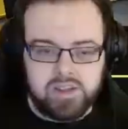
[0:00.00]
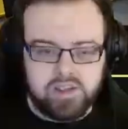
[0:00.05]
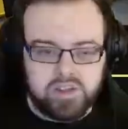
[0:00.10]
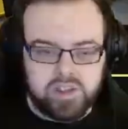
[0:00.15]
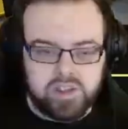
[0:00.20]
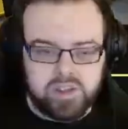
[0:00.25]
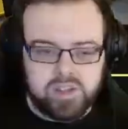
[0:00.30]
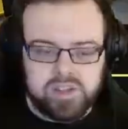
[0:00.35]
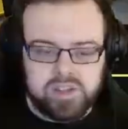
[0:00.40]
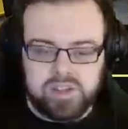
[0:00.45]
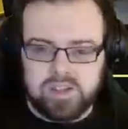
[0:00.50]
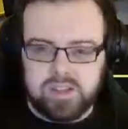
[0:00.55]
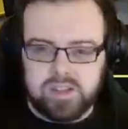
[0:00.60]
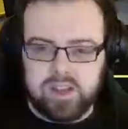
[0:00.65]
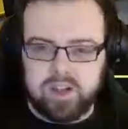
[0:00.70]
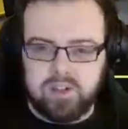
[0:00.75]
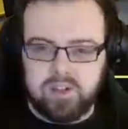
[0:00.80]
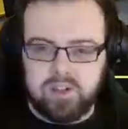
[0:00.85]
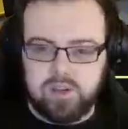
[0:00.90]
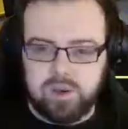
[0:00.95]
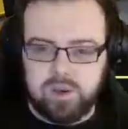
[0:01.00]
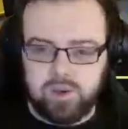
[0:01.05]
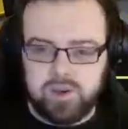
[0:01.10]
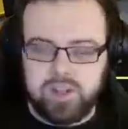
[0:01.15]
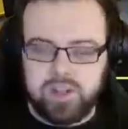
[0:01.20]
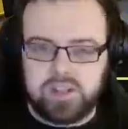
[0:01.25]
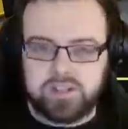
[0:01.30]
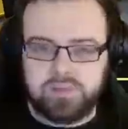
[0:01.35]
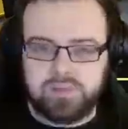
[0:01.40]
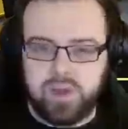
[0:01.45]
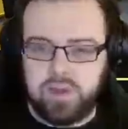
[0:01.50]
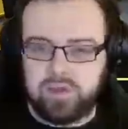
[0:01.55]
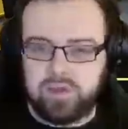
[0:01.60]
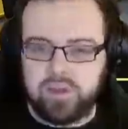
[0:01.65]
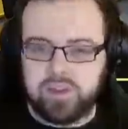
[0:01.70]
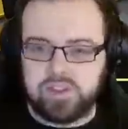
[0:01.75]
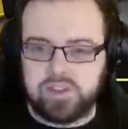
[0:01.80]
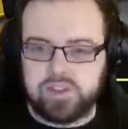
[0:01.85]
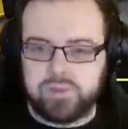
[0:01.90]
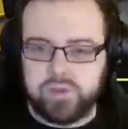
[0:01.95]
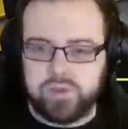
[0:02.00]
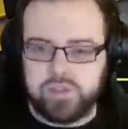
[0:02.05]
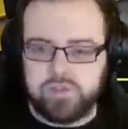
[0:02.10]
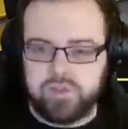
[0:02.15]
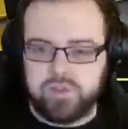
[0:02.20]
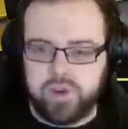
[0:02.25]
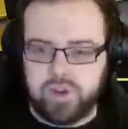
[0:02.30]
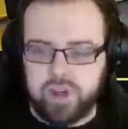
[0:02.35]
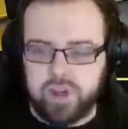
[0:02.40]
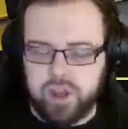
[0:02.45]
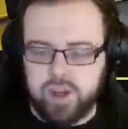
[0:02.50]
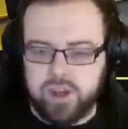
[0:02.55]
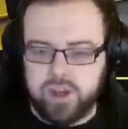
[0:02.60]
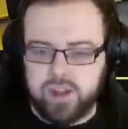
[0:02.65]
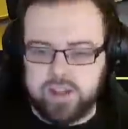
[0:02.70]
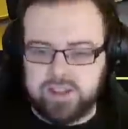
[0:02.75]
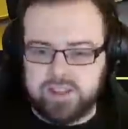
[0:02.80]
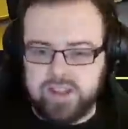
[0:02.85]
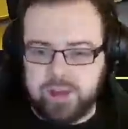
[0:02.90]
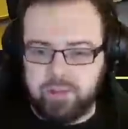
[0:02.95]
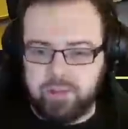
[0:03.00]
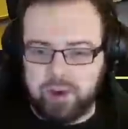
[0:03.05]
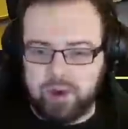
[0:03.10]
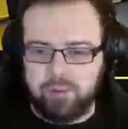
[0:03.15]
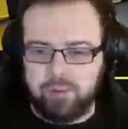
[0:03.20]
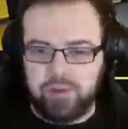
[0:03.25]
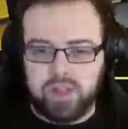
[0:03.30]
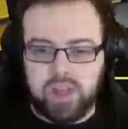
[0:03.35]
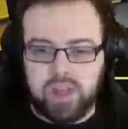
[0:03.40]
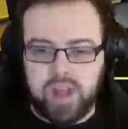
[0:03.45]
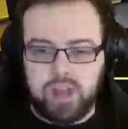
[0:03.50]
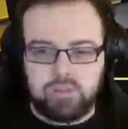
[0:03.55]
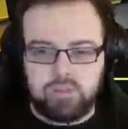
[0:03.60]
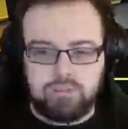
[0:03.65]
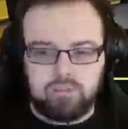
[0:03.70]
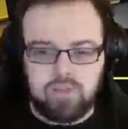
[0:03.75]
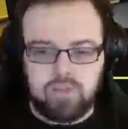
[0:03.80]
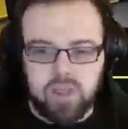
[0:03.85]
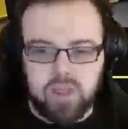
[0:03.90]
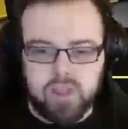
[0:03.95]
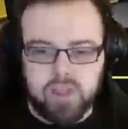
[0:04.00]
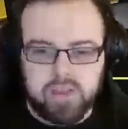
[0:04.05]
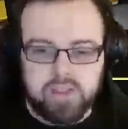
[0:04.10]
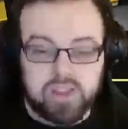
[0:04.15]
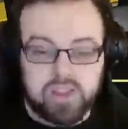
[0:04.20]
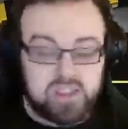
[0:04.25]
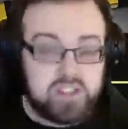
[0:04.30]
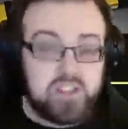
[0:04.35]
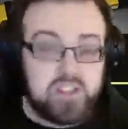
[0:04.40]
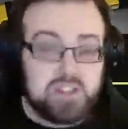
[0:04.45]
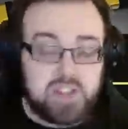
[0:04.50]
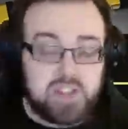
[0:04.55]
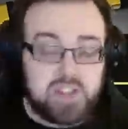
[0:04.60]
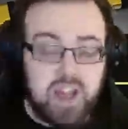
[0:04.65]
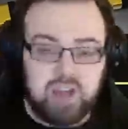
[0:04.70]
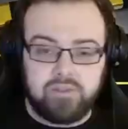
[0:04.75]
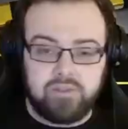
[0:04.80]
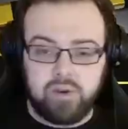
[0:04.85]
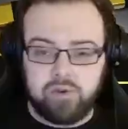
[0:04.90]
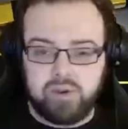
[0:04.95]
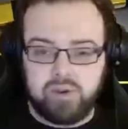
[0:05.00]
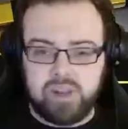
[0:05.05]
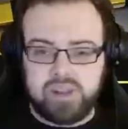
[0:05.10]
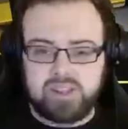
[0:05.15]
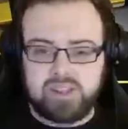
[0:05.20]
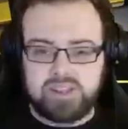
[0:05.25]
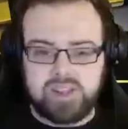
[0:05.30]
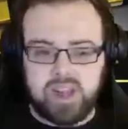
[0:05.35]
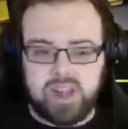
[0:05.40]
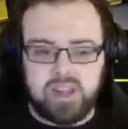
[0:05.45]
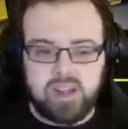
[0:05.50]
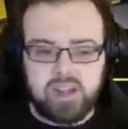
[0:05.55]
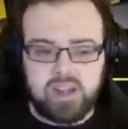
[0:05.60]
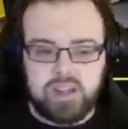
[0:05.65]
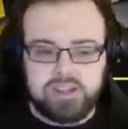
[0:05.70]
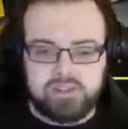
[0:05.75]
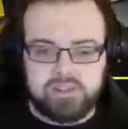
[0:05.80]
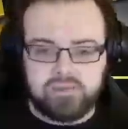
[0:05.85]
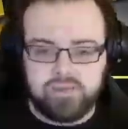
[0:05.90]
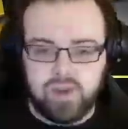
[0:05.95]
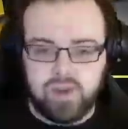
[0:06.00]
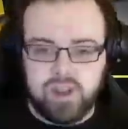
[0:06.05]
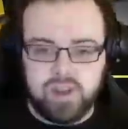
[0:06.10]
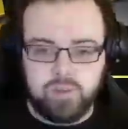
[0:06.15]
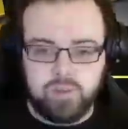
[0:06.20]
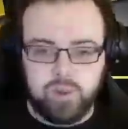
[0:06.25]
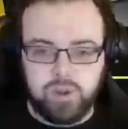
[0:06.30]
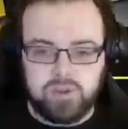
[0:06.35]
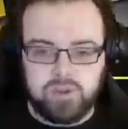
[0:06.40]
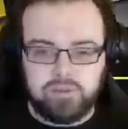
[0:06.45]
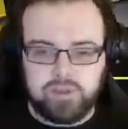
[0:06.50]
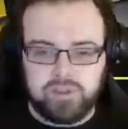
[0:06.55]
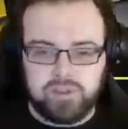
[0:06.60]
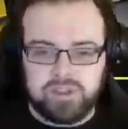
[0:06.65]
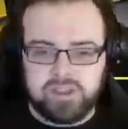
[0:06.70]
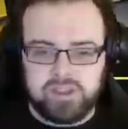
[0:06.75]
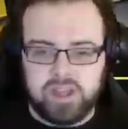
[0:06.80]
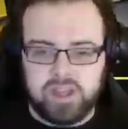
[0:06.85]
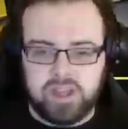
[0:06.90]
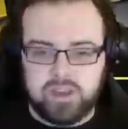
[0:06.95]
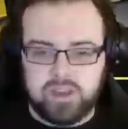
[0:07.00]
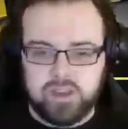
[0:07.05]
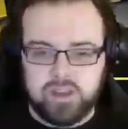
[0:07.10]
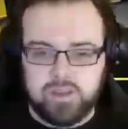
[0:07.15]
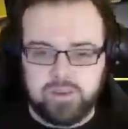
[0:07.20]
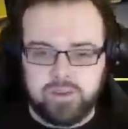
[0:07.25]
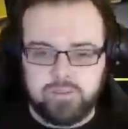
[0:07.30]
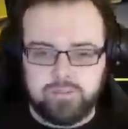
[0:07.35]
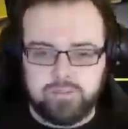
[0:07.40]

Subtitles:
It's just a good experience, which for an early demo with a game that doesn't have a release date is really wonderful to see.